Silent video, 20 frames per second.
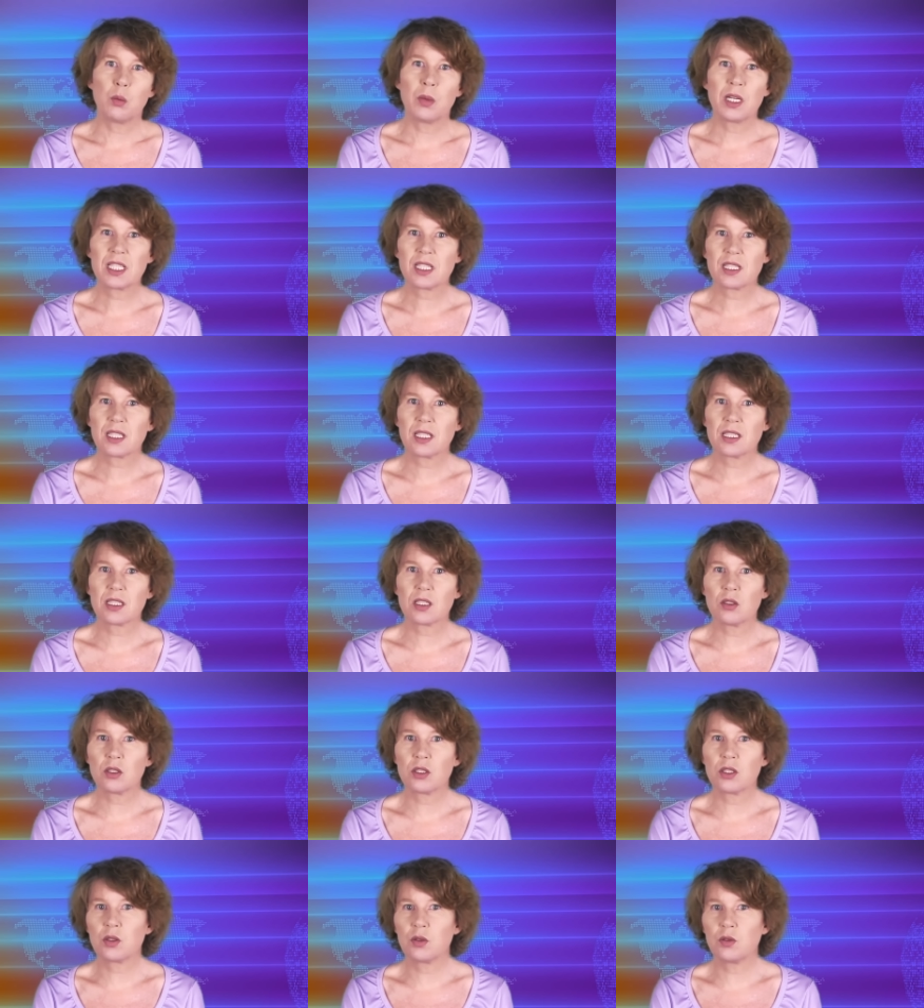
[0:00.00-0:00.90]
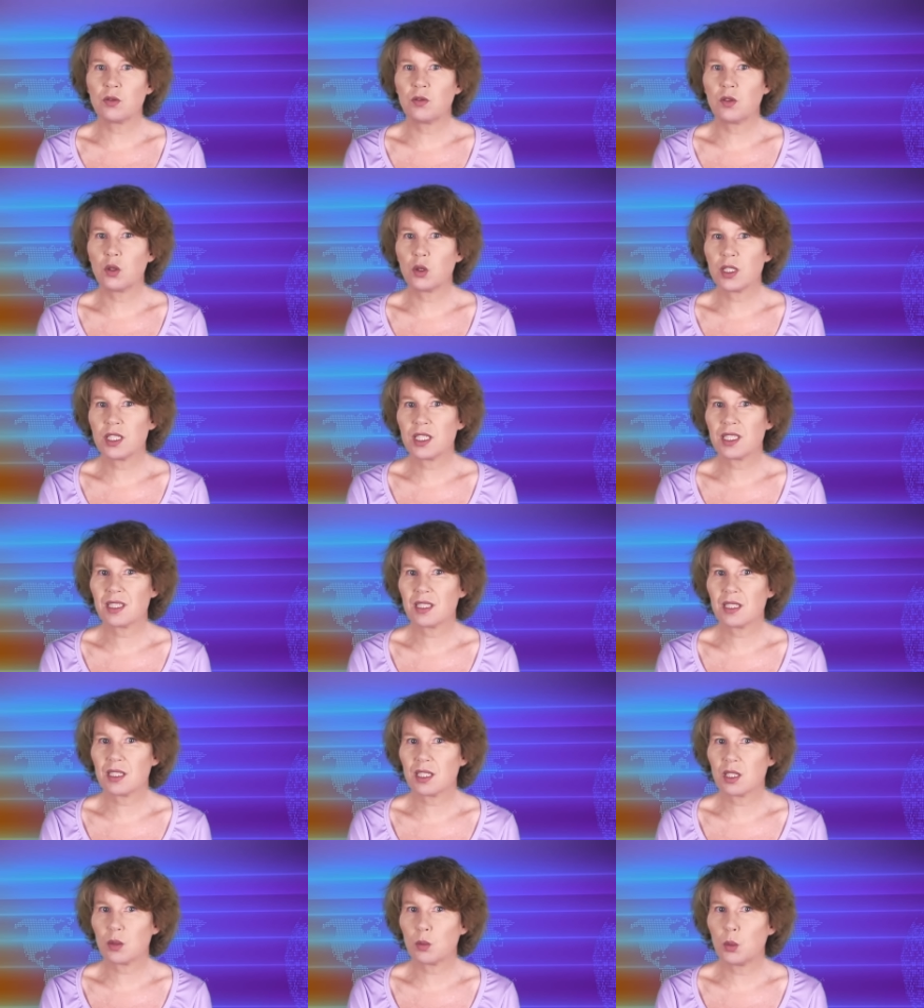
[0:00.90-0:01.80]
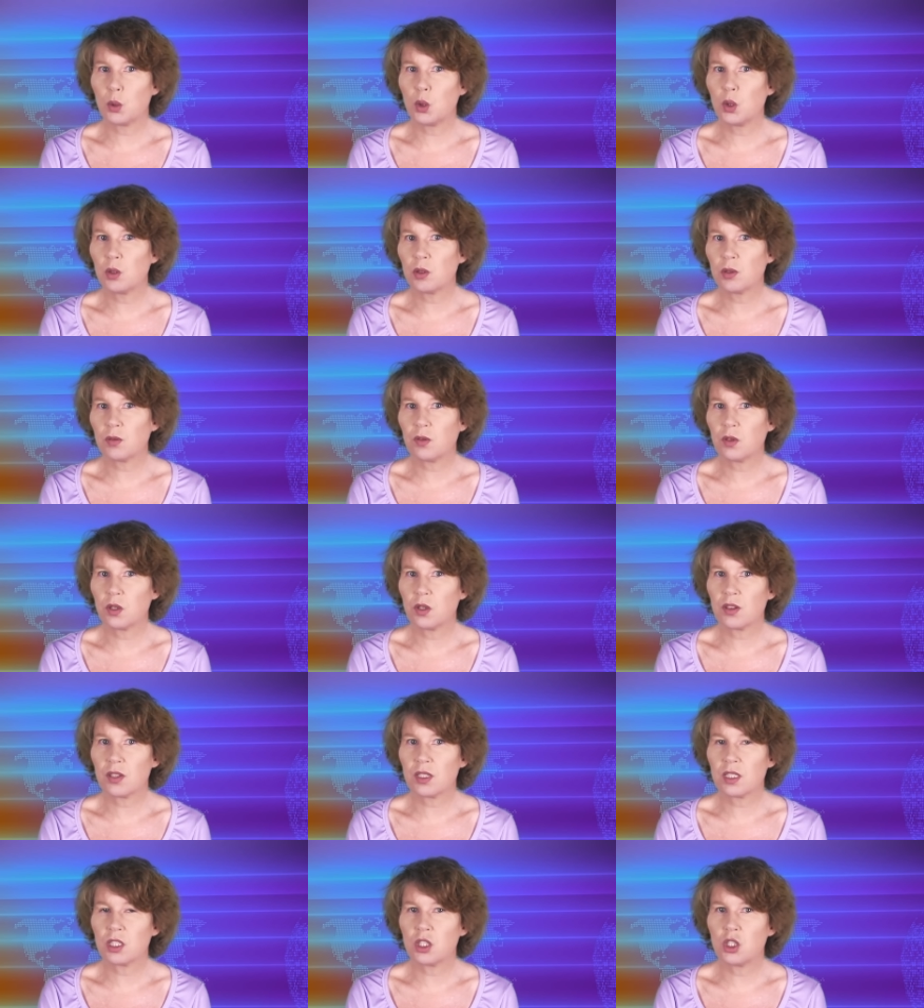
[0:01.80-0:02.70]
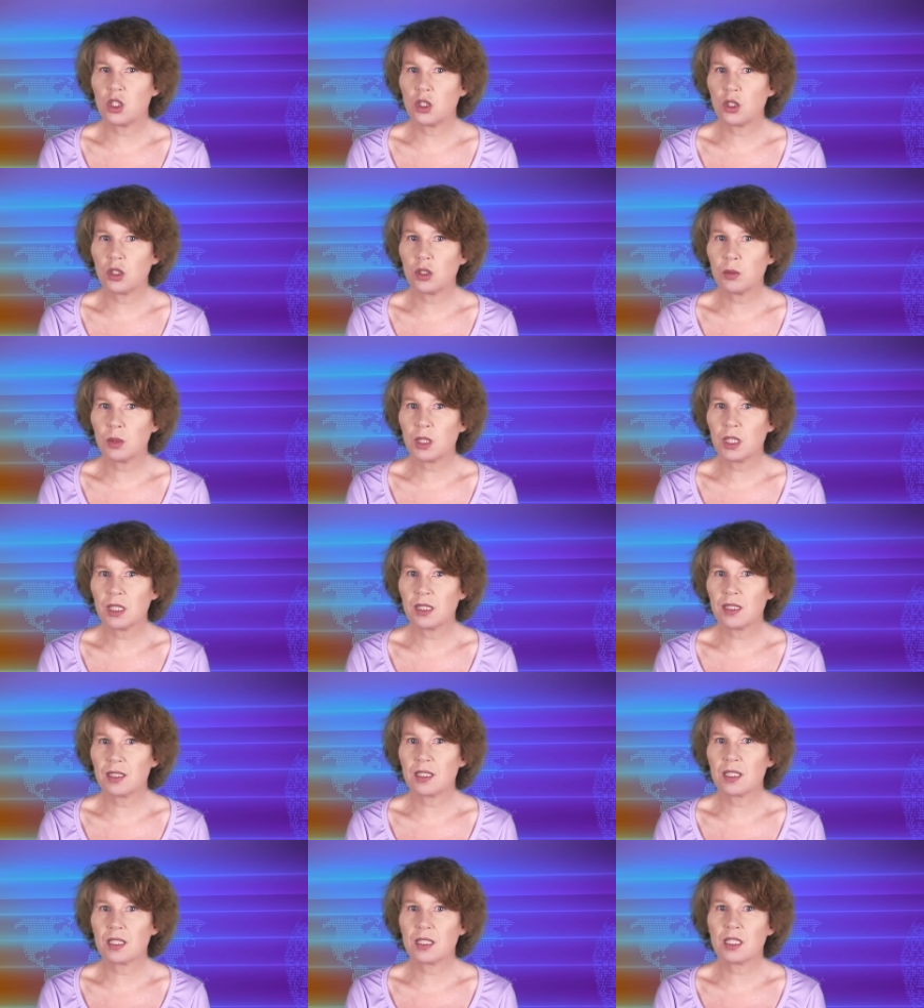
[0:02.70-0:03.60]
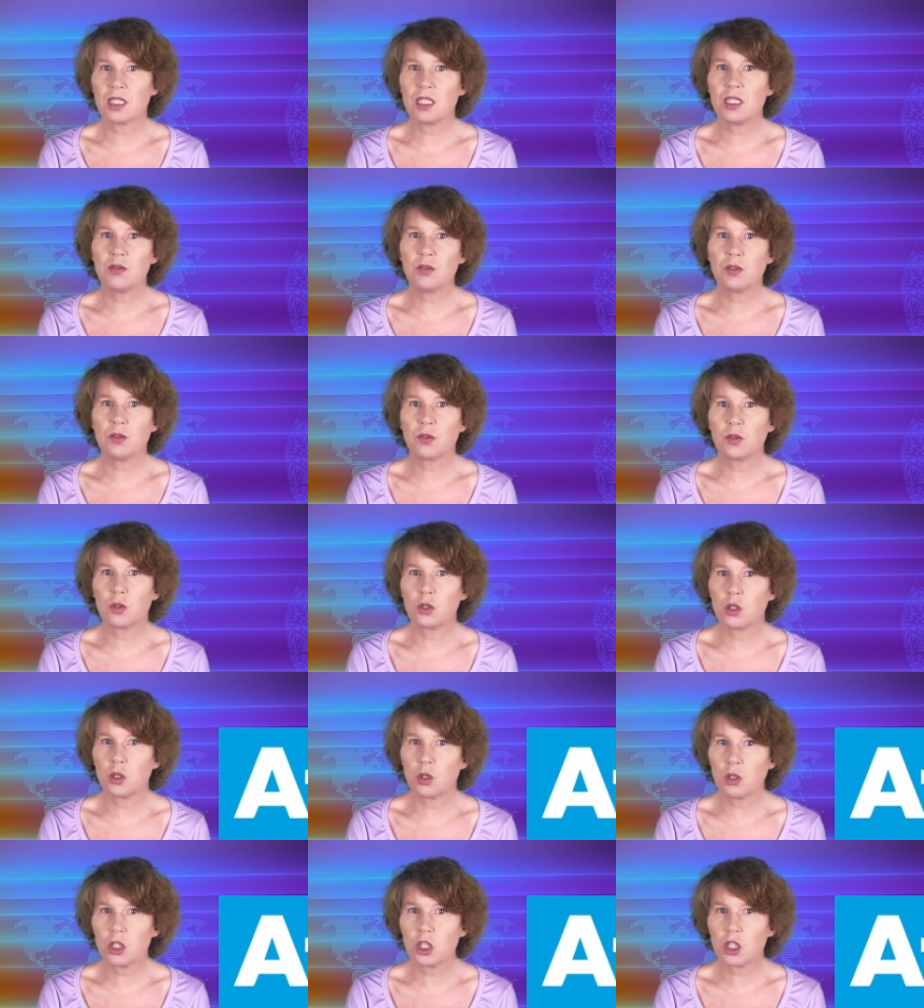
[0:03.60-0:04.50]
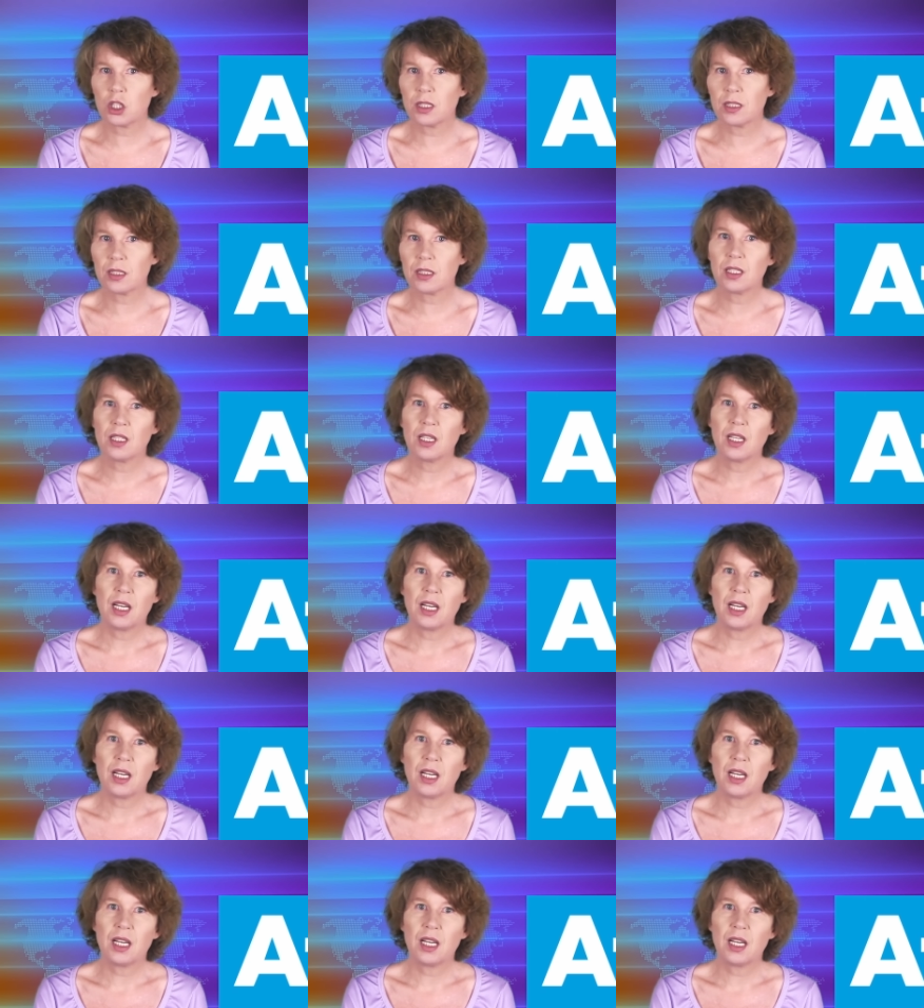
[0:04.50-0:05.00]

Musk has also voiced his support for the German Alternative für Deutschland,